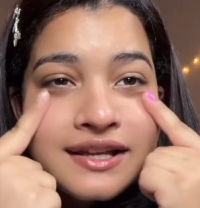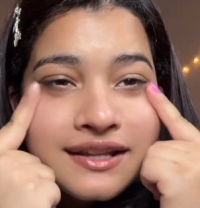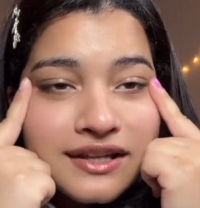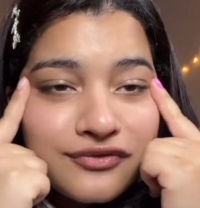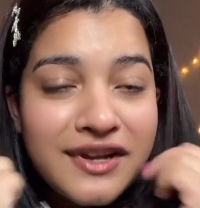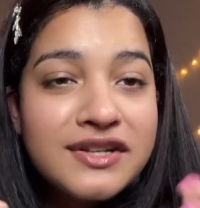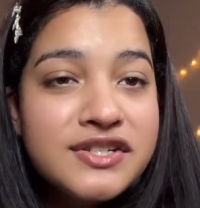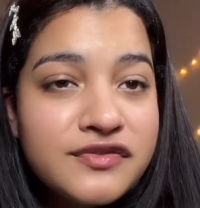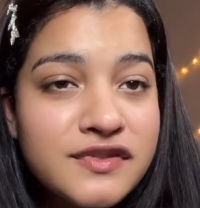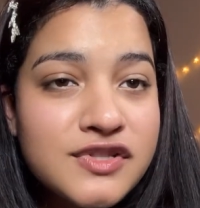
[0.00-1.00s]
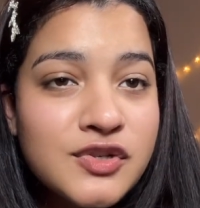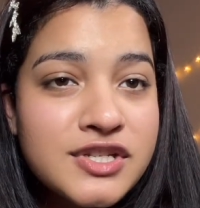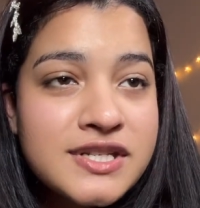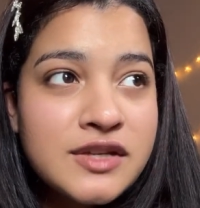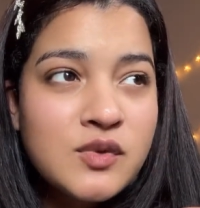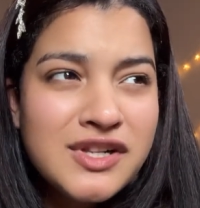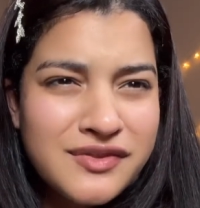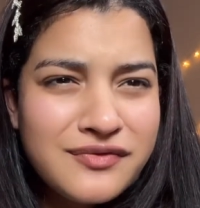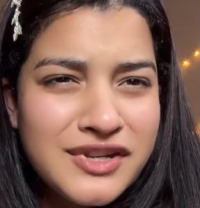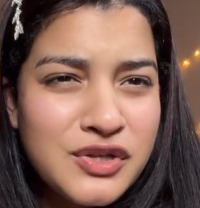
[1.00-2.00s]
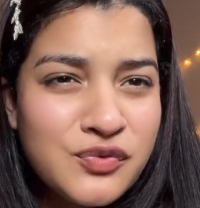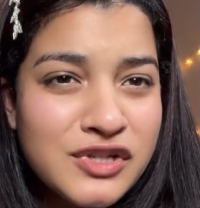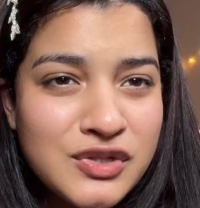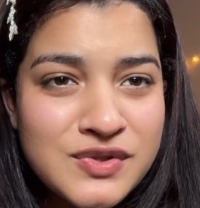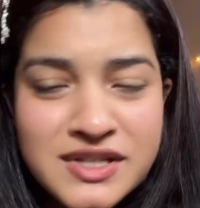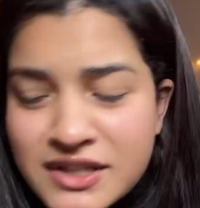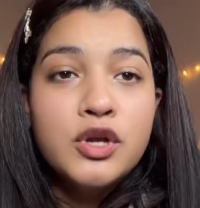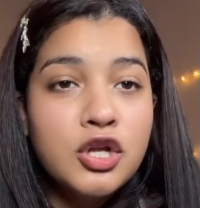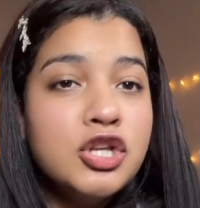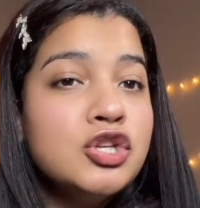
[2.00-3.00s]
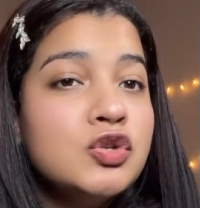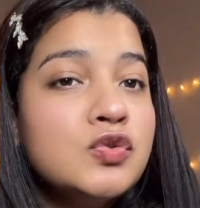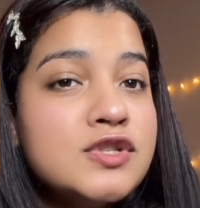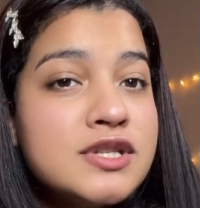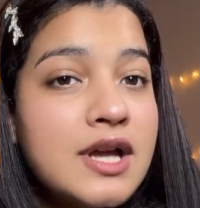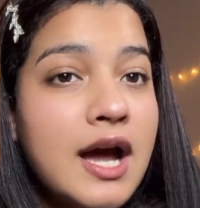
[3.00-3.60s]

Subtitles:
like find a difference on your skin when you will use it. We're gonna use